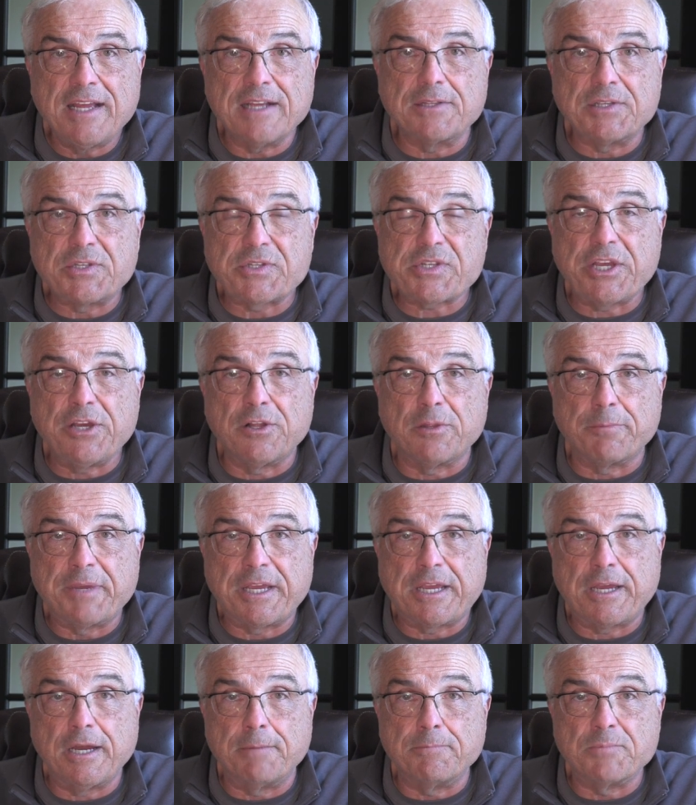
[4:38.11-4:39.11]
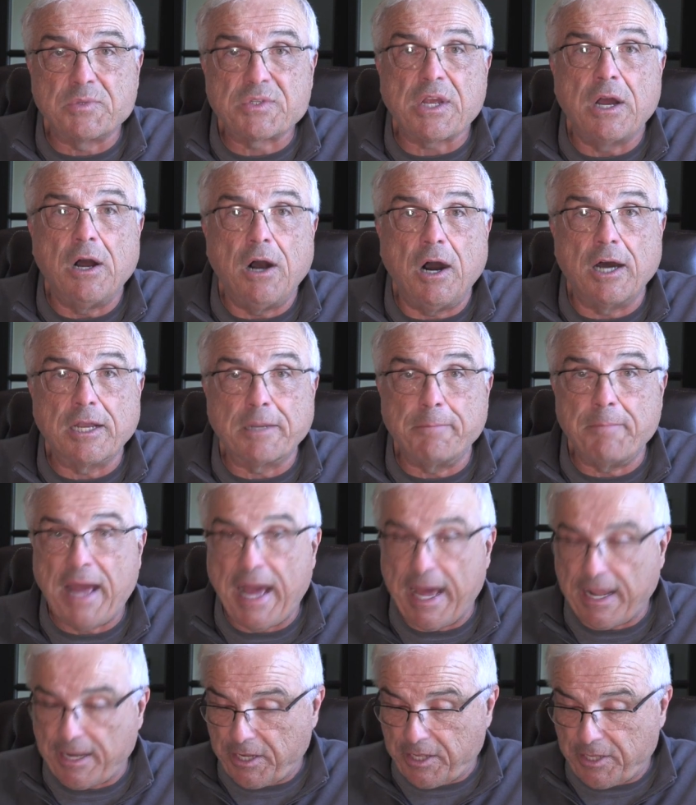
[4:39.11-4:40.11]
and the skill becomes
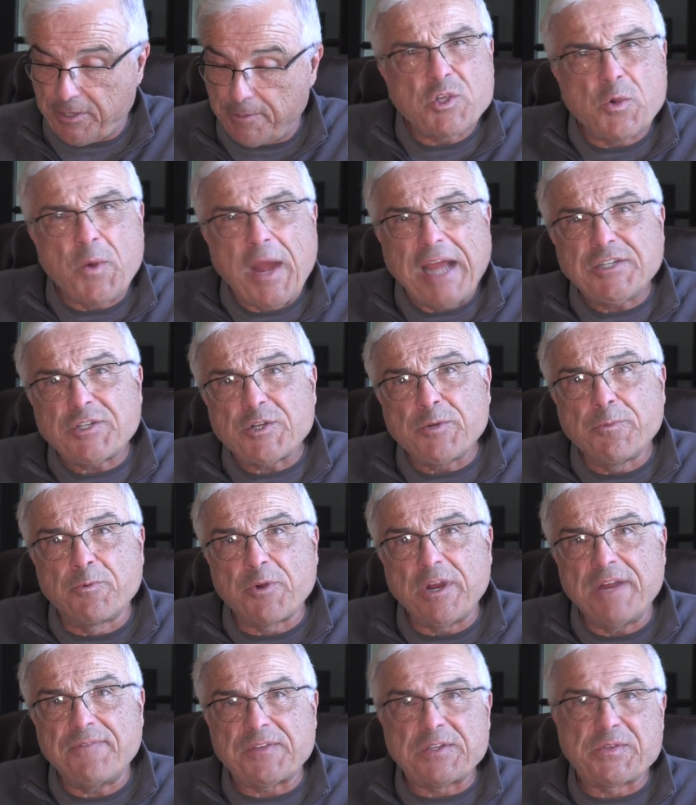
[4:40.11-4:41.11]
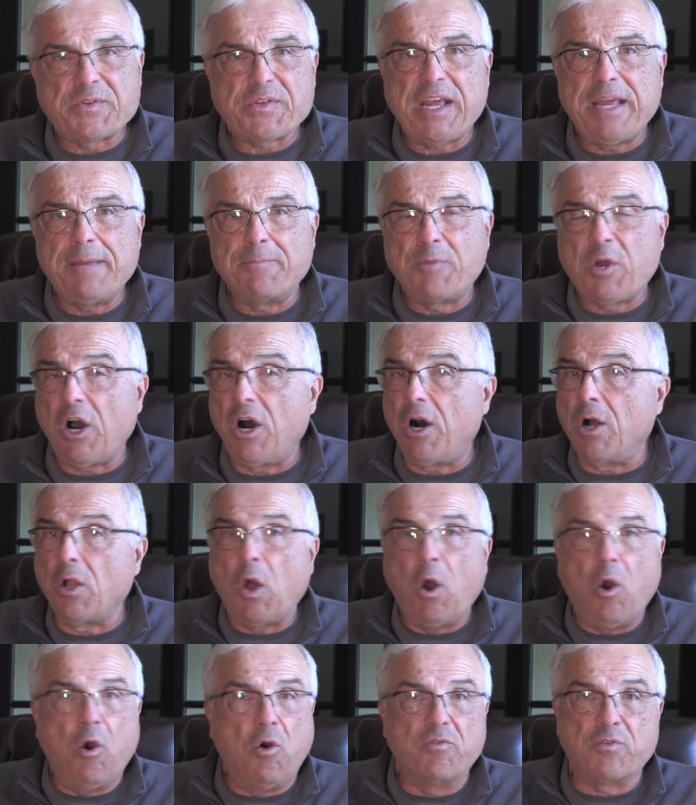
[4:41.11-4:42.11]
automatic. So as you brief the same call
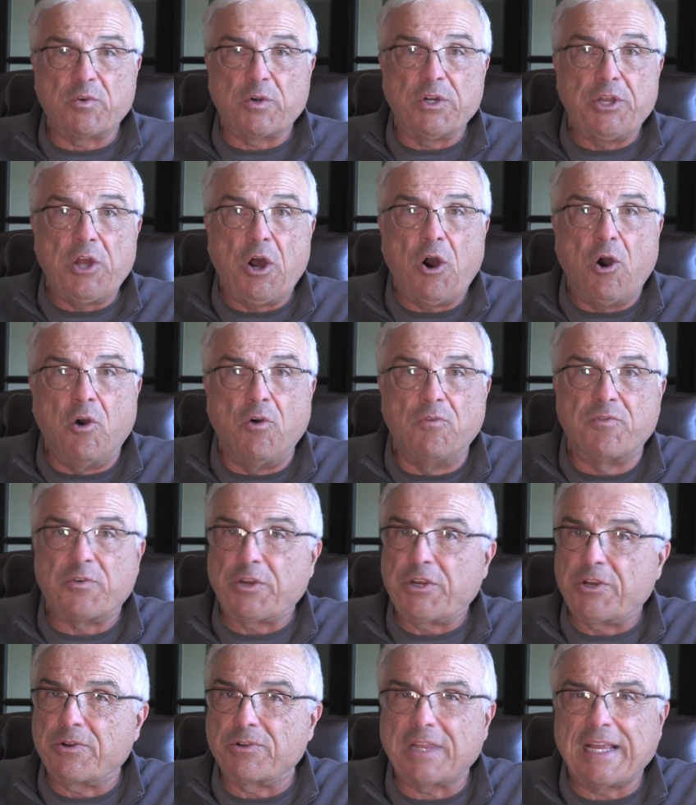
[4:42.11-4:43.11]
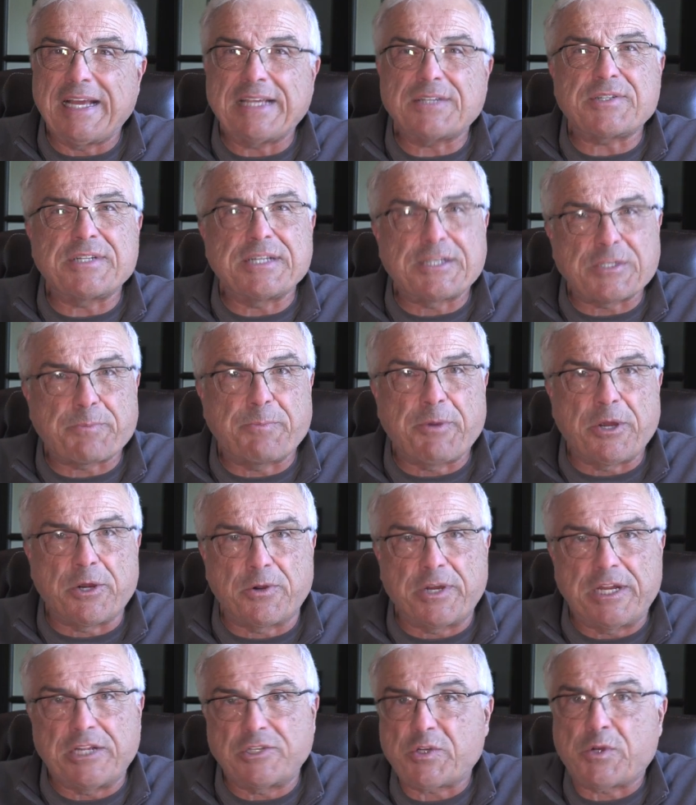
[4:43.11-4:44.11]
over and over, your less
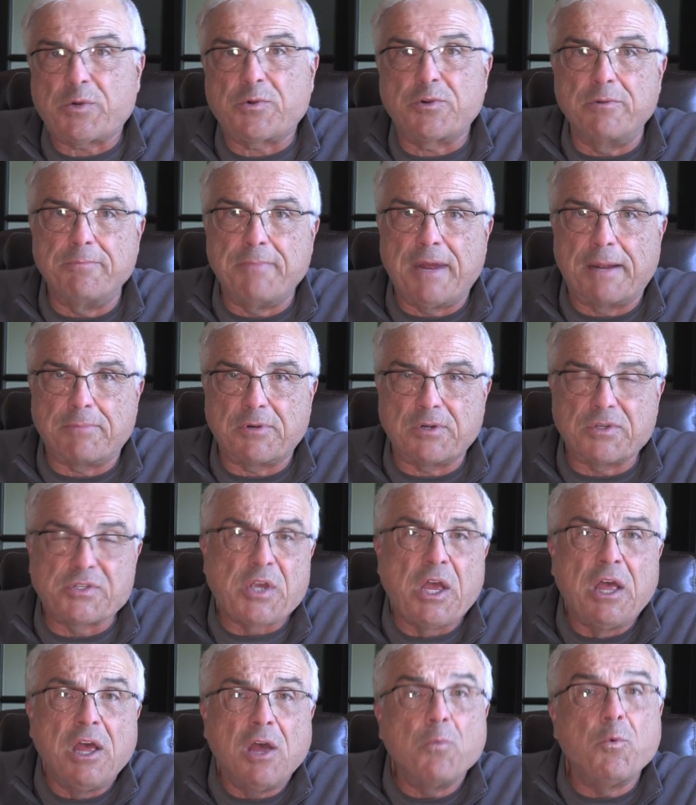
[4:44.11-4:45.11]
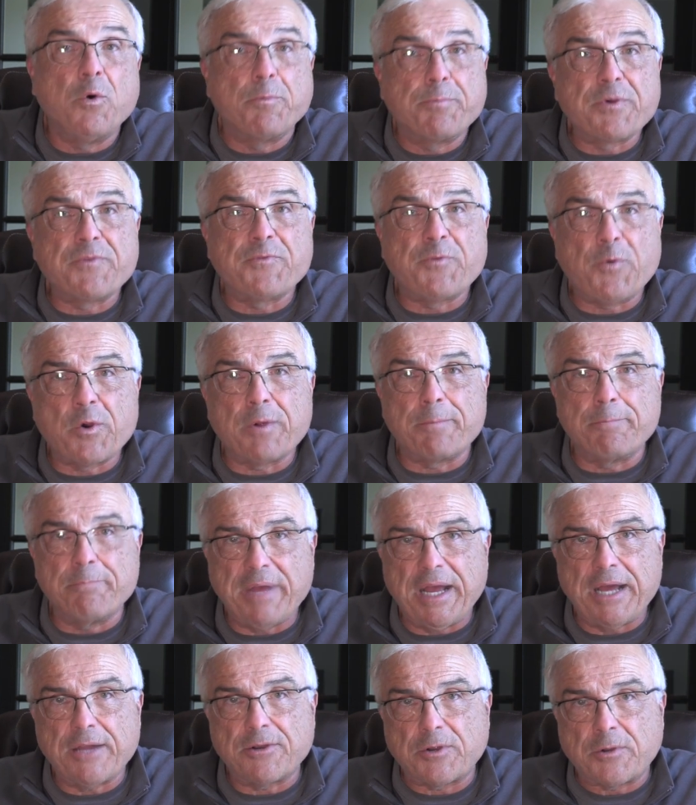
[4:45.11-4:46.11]
experienced crew members will perform
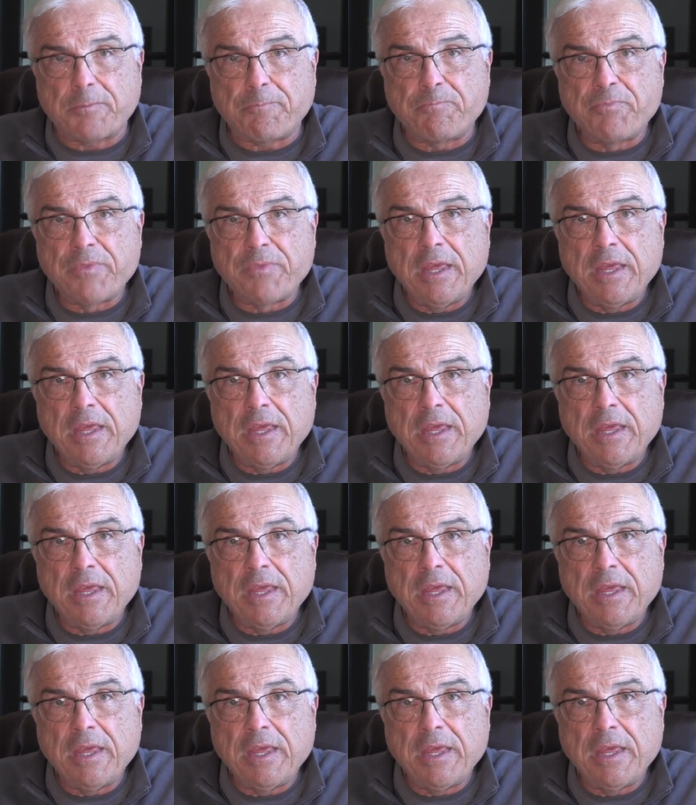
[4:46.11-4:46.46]
better.